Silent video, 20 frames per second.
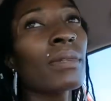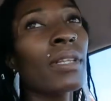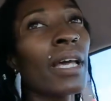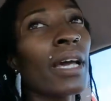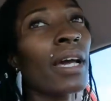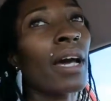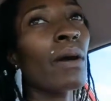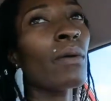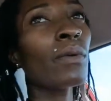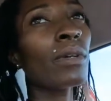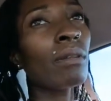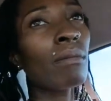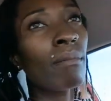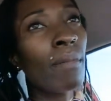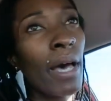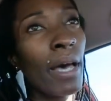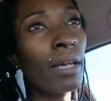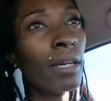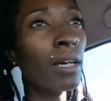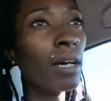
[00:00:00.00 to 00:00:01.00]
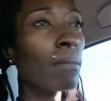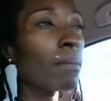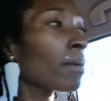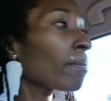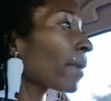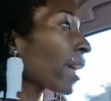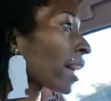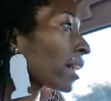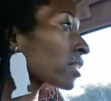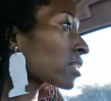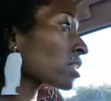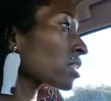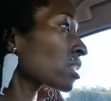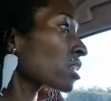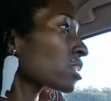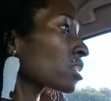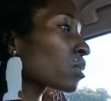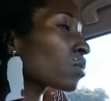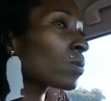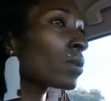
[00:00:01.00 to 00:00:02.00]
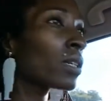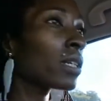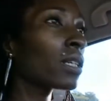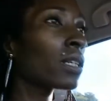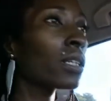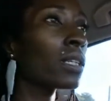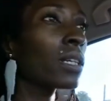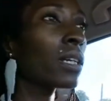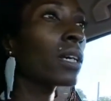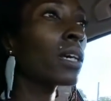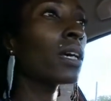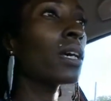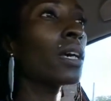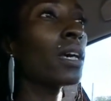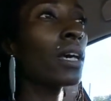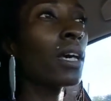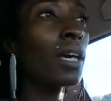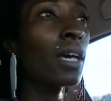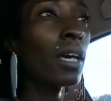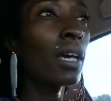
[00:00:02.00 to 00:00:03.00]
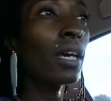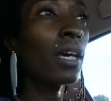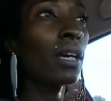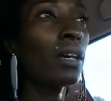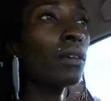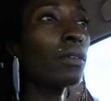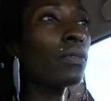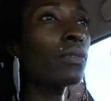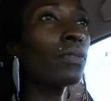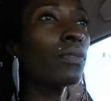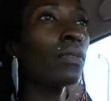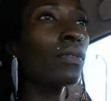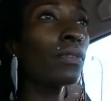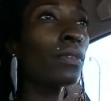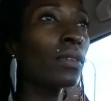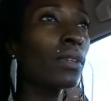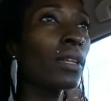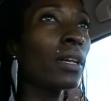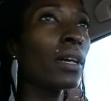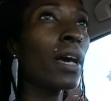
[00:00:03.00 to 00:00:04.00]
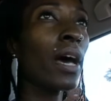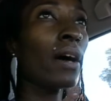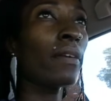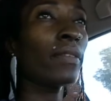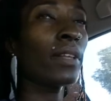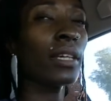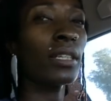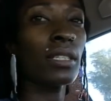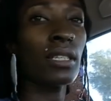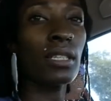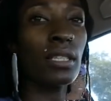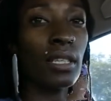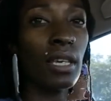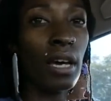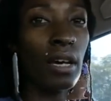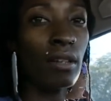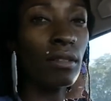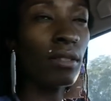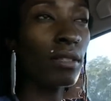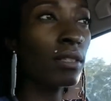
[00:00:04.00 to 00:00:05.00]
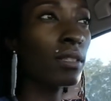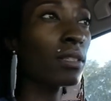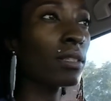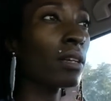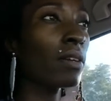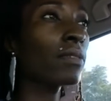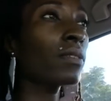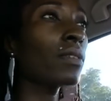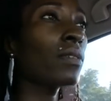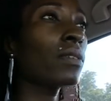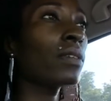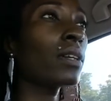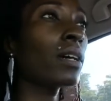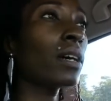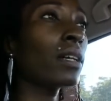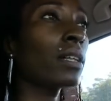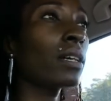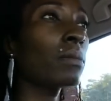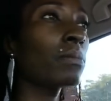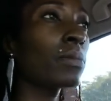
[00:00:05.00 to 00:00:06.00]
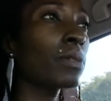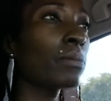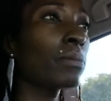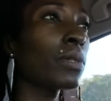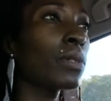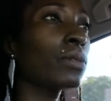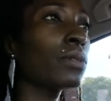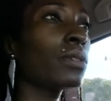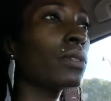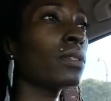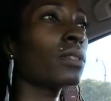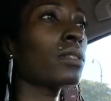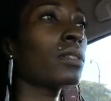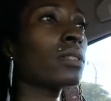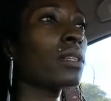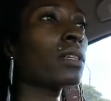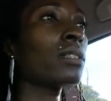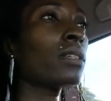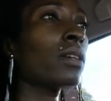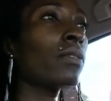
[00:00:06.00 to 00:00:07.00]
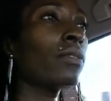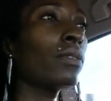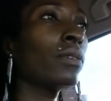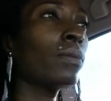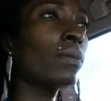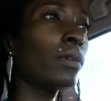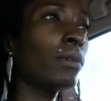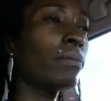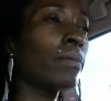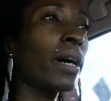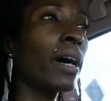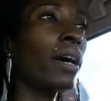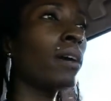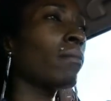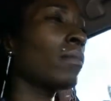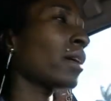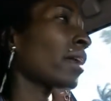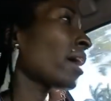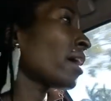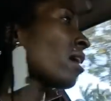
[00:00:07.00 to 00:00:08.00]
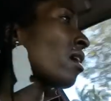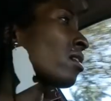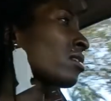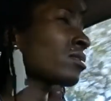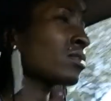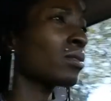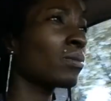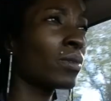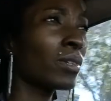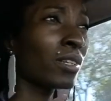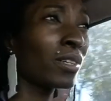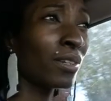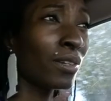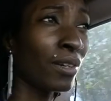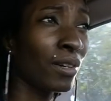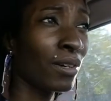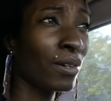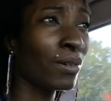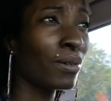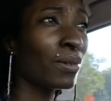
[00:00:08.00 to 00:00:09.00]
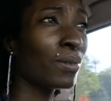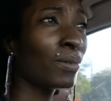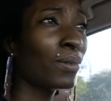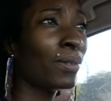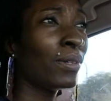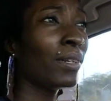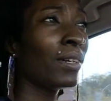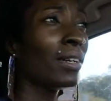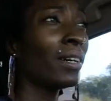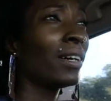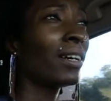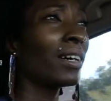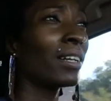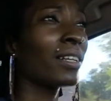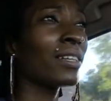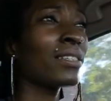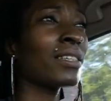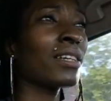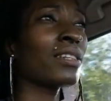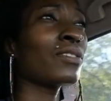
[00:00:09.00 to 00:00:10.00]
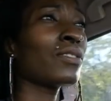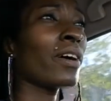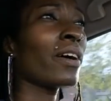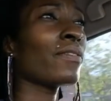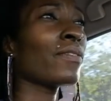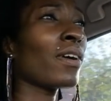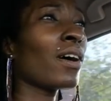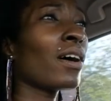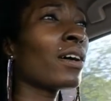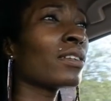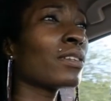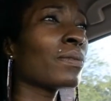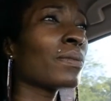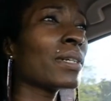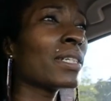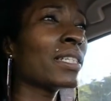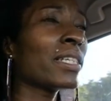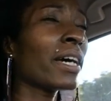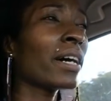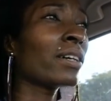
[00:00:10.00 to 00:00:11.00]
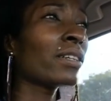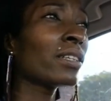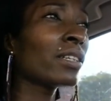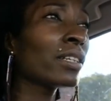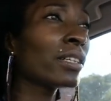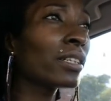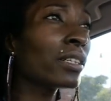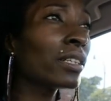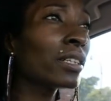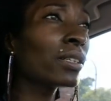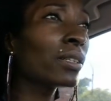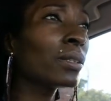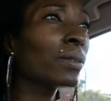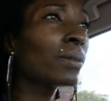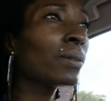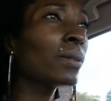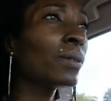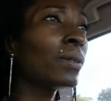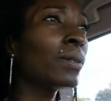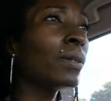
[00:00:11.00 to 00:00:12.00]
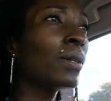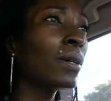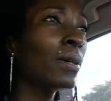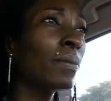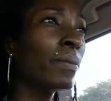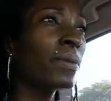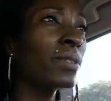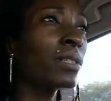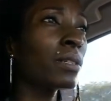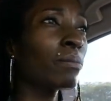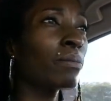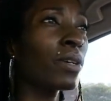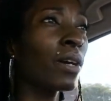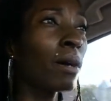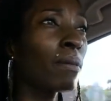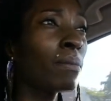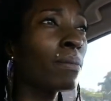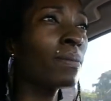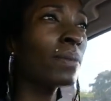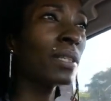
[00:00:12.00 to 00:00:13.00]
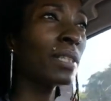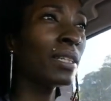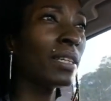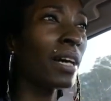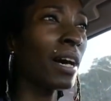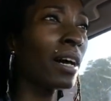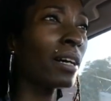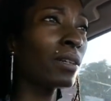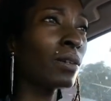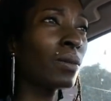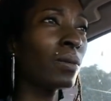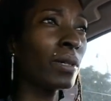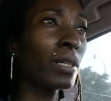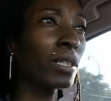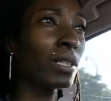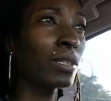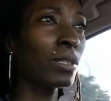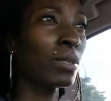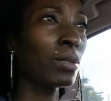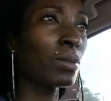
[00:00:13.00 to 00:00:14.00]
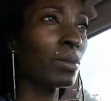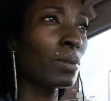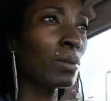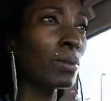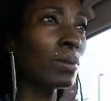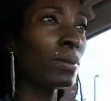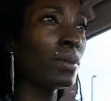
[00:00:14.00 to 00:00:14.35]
Like, I wouldn't mind coming back to this one if they have like discounts and stuff going on, like promotions. I definitely wouldn't mind, but I also wouldn't know unless I drive all the way down here, which I'm probably not going to